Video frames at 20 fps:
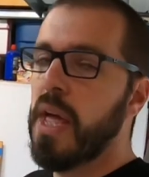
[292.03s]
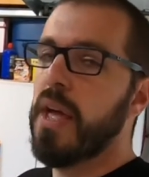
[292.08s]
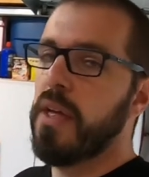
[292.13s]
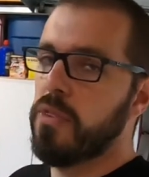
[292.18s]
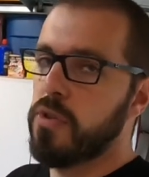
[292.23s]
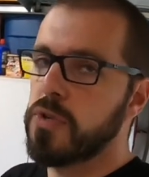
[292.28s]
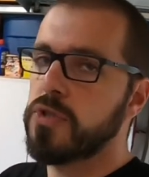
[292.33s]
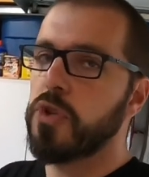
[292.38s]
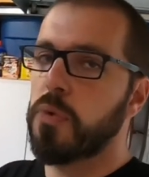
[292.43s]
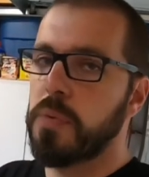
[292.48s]

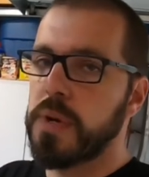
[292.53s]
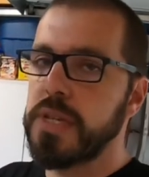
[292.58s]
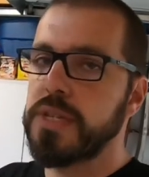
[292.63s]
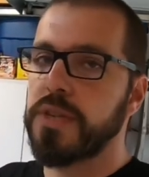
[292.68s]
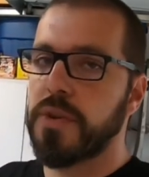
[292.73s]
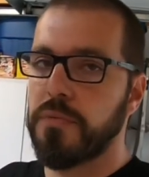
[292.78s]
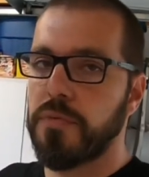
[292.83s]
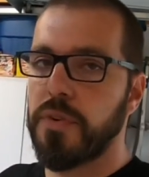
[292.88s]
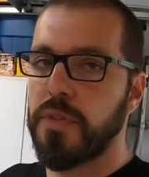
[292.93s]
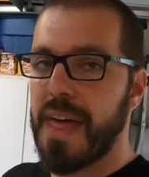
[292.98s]
And there's a
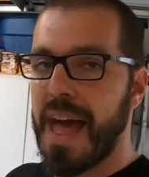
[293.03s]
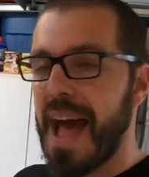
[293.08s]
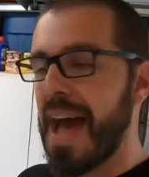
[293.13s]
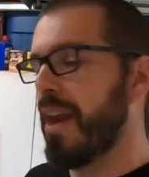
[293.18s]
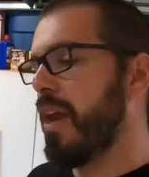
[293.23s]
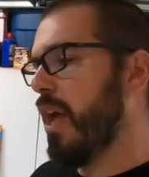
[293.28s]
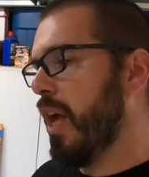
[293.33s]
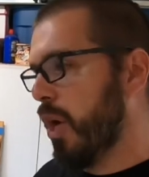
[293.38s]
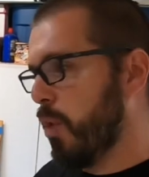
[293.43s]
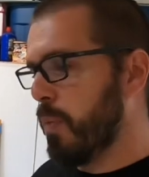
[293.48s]
reason for
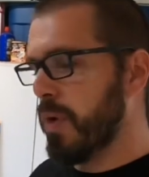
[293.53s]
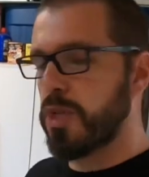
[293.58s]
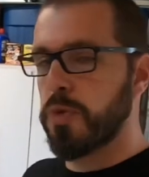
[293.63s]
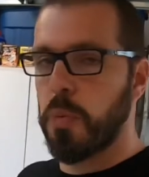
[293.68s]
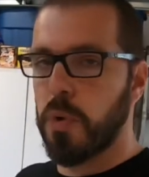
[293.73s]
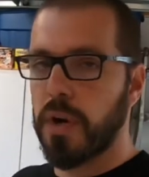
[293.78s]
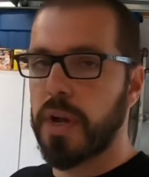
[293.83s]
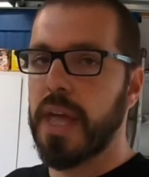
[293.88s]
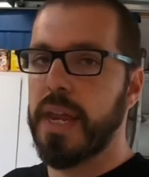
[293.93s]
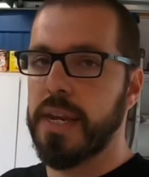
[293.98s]
that, which
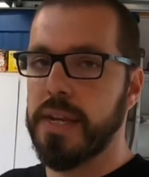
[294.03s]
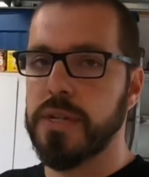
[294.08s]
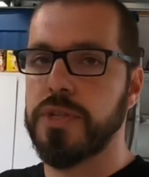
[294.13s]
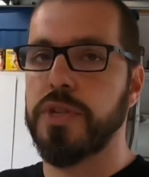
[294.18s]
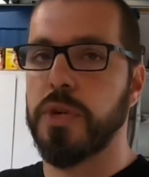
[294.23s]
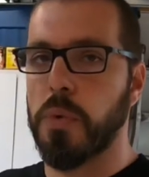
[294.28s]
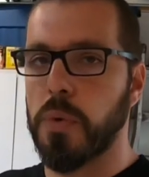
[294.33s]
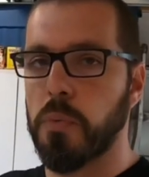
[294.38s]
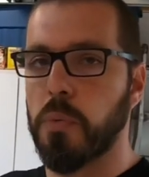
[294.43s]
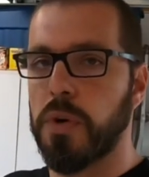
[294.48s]
we'll get
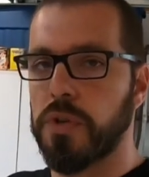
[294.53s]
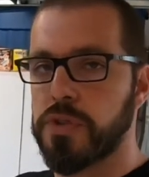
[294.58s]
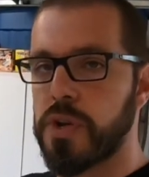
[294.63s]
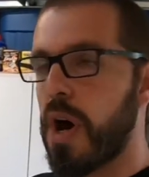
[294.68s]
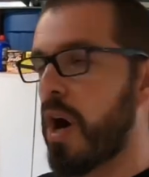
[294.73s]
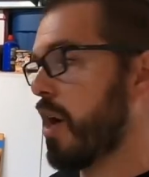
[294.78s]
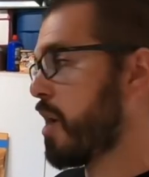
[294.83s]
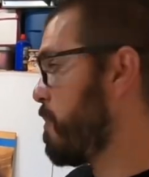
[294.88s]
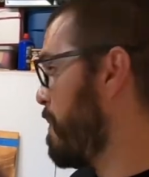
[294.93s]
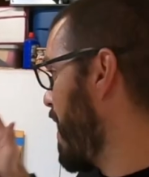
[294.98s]
into, and we'll
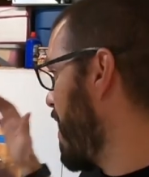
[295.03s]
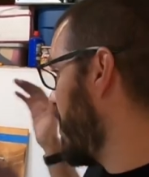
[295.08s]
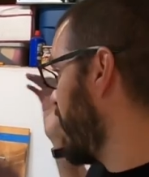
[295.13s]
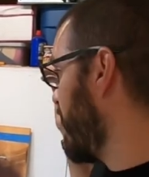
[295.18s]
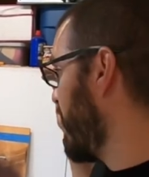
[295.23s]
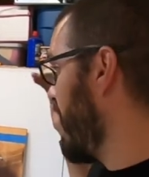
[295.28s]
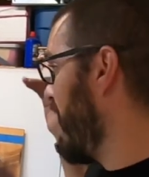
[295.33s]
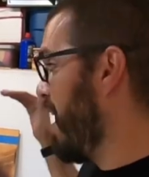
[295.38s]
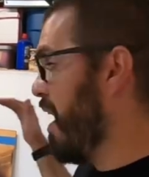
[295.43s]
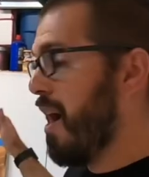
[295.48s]
talk about
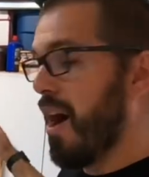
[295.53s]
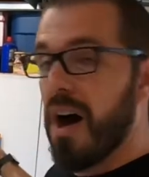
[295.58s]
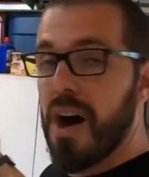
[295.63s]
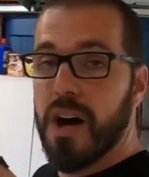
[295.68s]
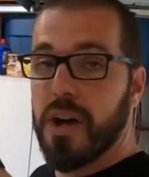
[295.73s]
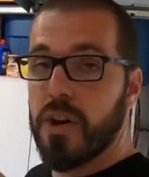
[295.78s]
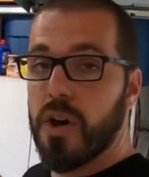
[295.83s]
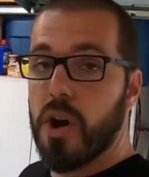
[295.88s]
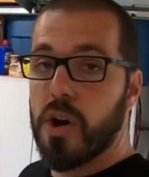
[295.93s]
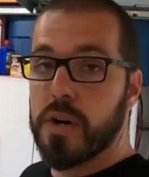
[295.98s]
it
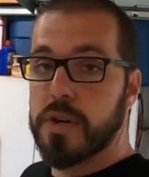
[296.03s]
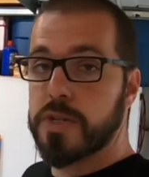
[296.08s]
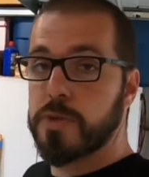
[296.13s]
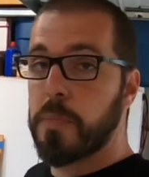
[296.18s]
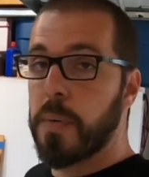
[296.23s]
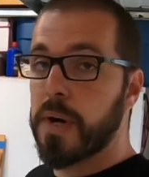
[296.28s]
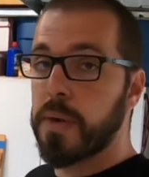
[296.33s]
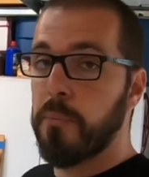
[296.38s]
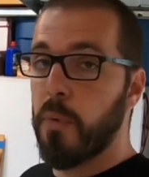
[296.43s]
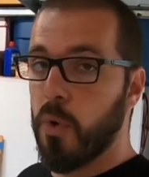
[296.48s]
on our
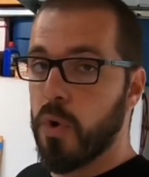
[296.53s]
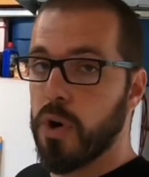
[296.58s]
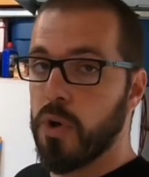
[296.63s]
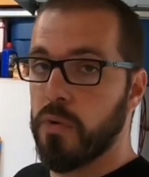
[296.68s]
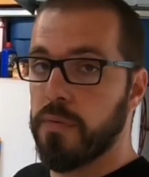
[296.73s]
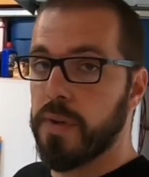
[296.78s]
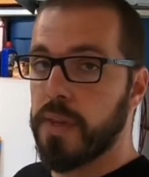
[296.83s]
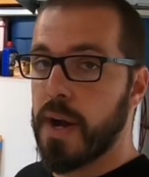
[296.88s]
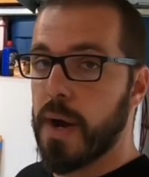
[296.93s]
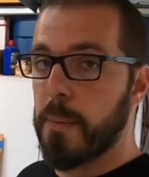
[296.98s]
springboard
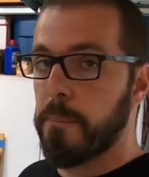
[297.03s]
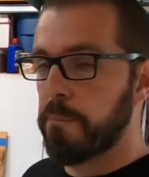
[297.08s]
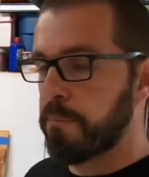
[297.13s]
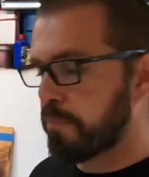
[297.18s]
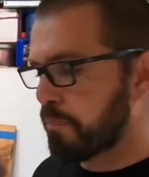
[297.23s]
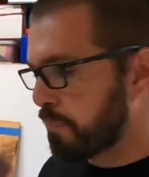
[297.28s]
over there.